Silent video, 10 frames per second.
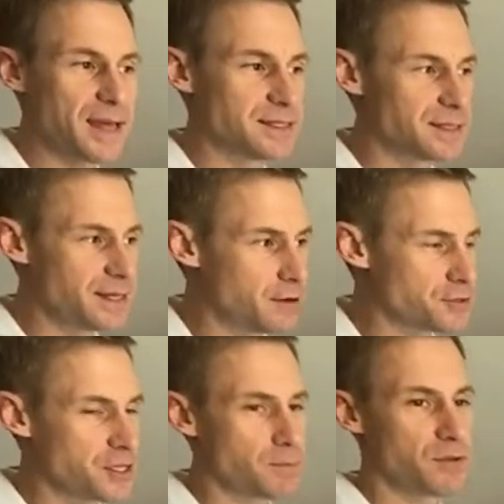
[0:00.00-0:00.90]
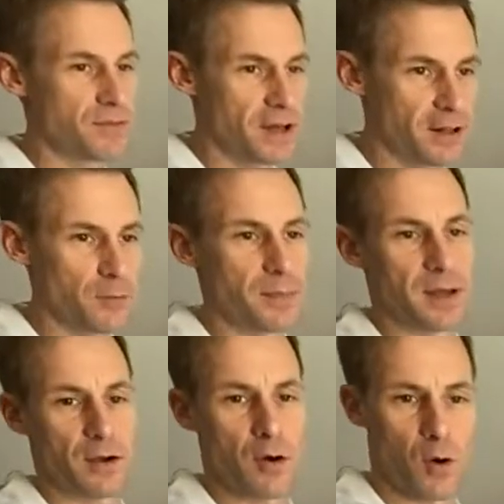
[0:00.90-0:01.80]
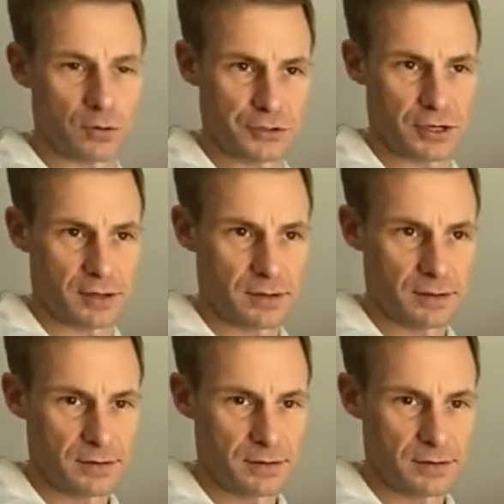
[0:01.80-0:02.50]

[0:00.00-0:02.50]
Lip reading: a leadership development culture.